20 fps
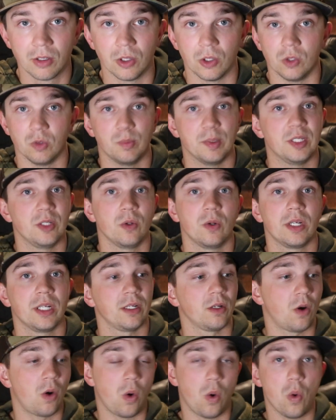who've been doing
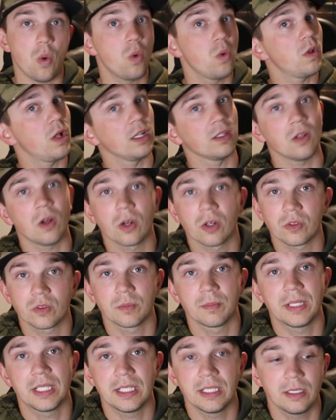it a whole lot longer
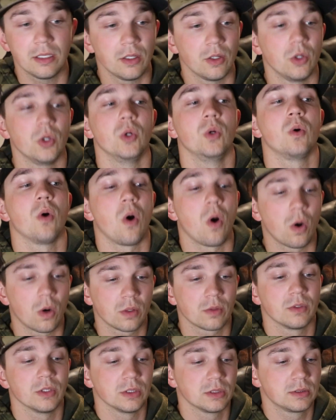than me, who
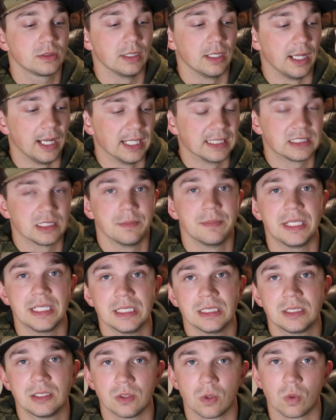are the
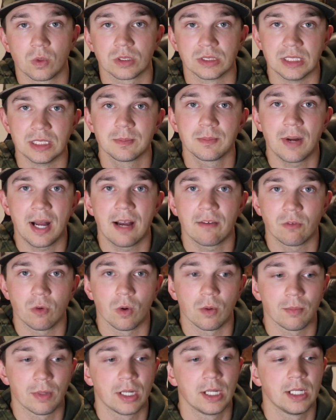SMEs towards this
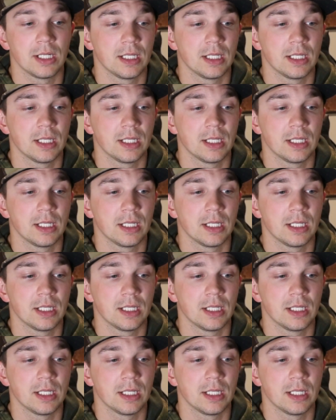platform.